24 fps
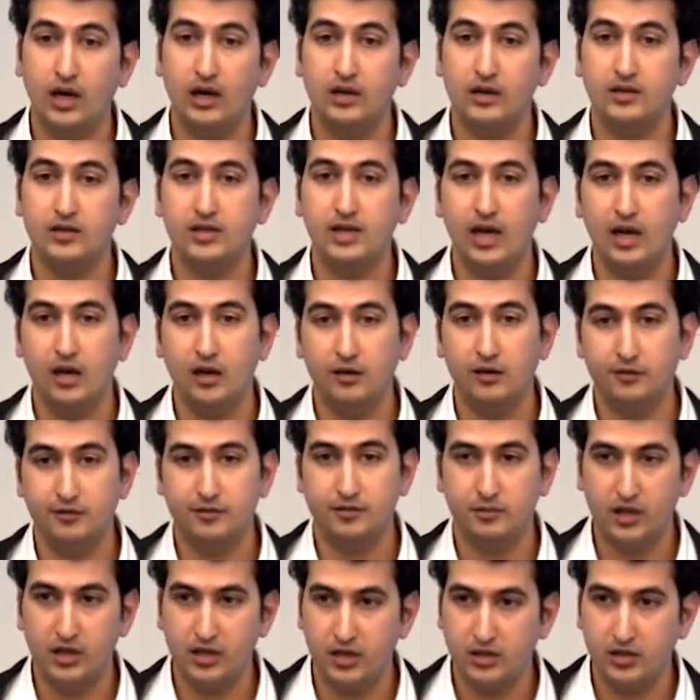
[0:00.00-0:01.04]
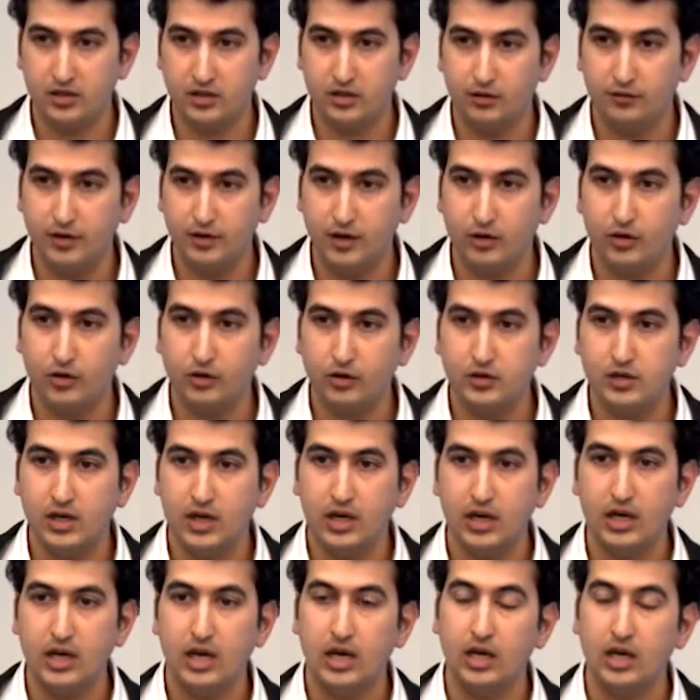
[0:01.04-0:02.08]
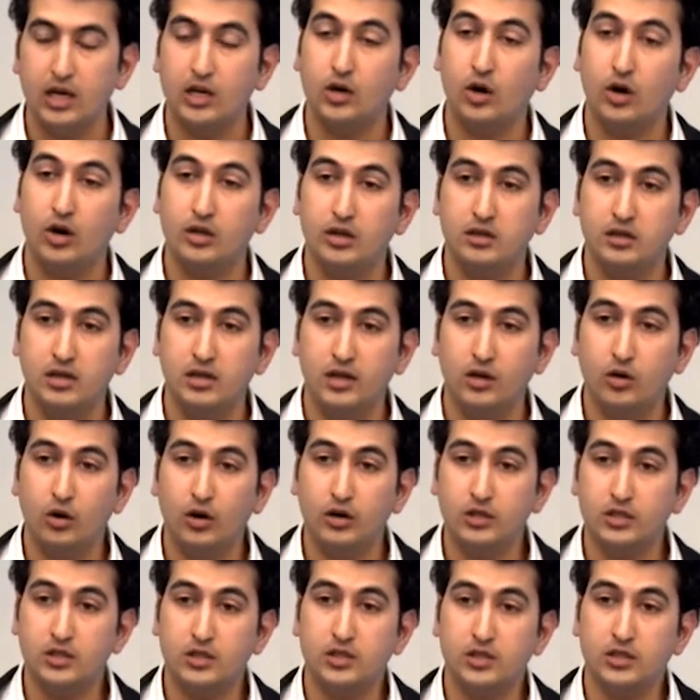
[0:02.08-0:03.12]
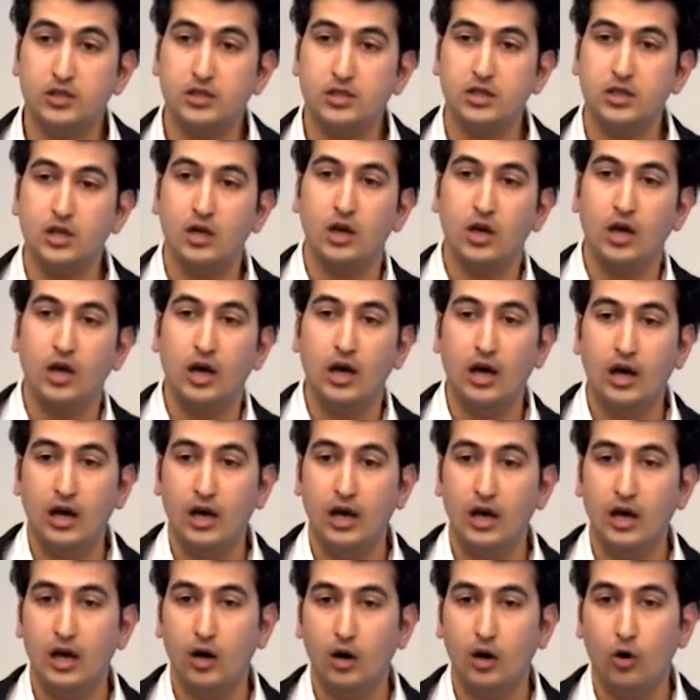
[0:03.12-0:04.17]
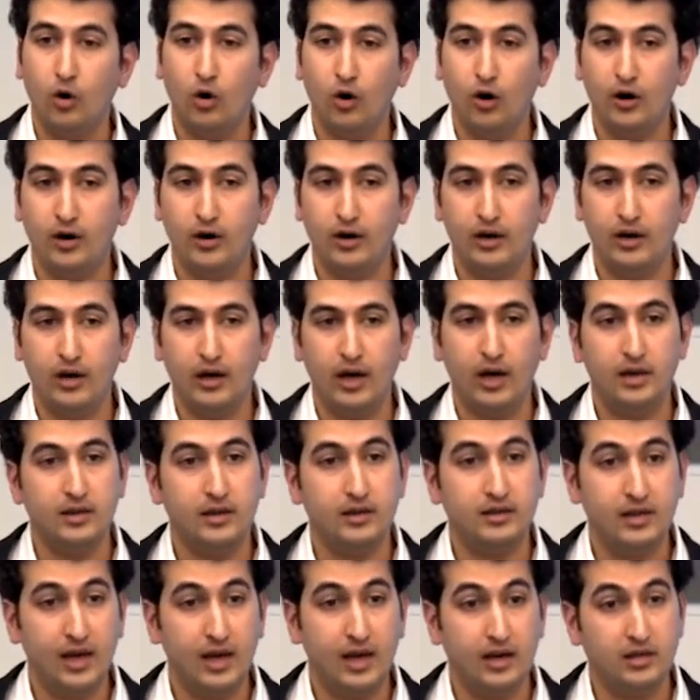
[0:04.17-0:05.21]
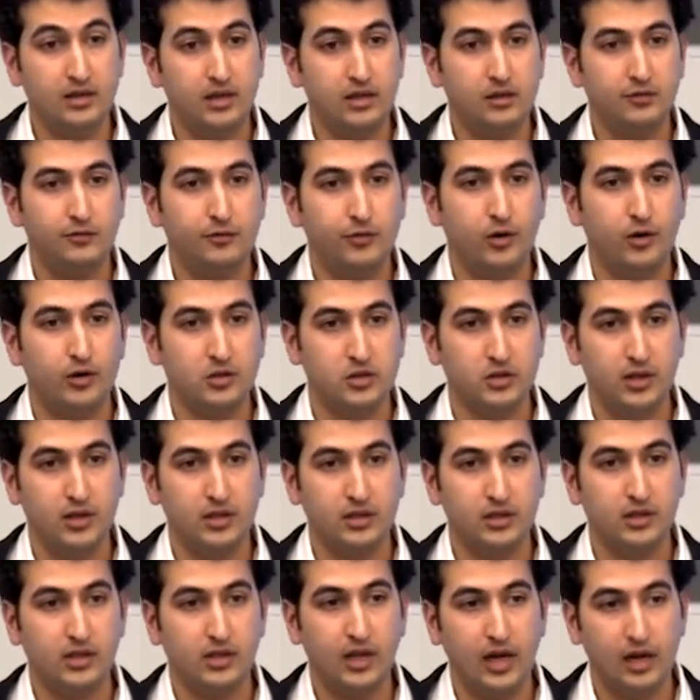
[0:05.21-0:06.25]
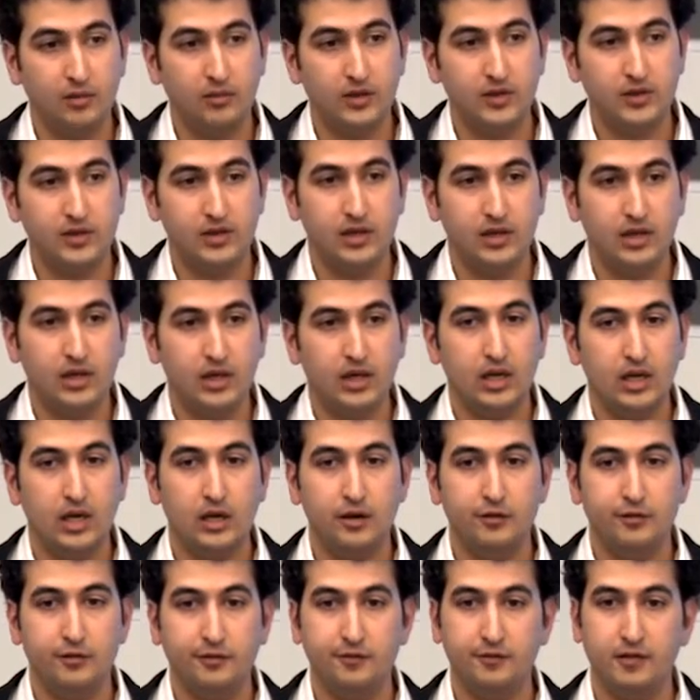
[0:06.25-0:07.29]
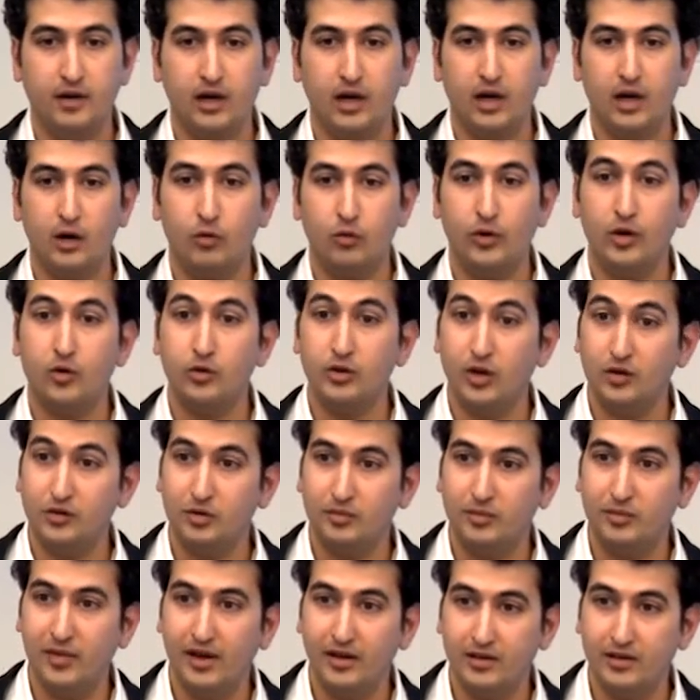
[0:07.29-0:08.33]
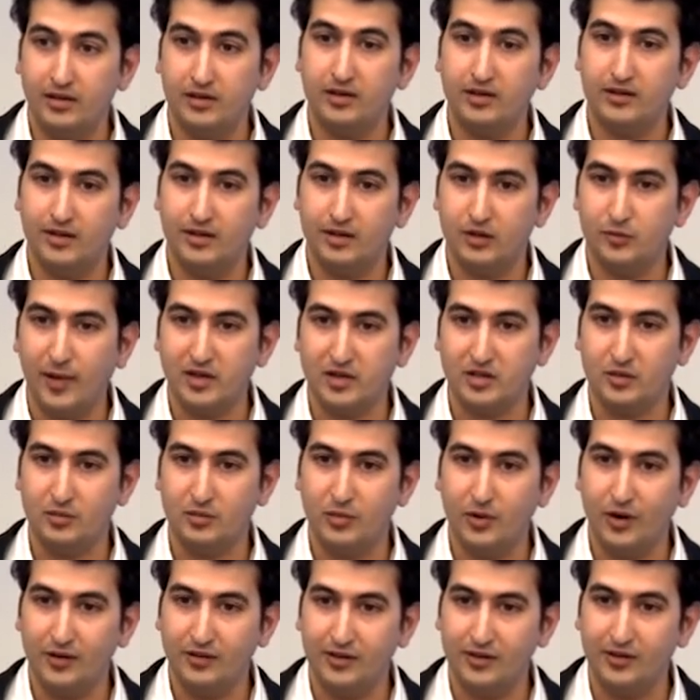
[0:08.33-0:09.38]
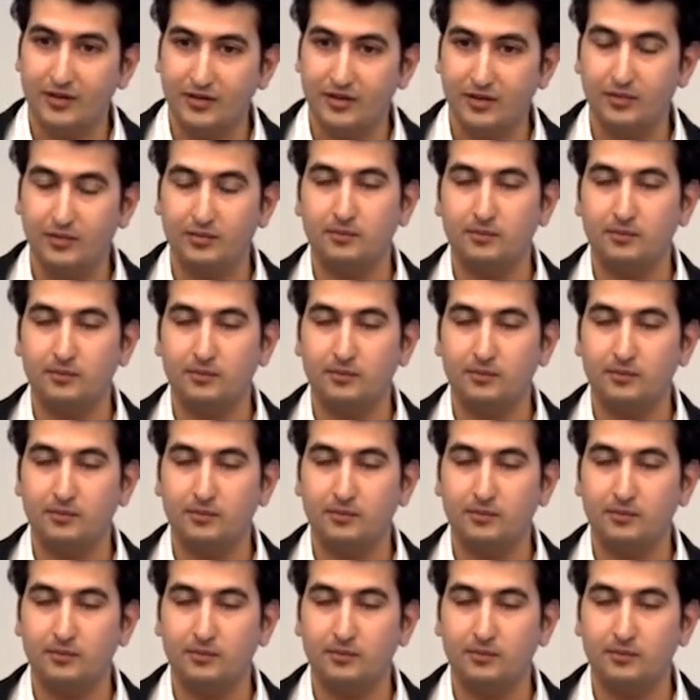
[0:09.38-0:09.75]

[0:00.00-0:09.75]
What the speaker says: save millions of euros in auditing costs or undetected fraudulent claims if we could automate this inspection process.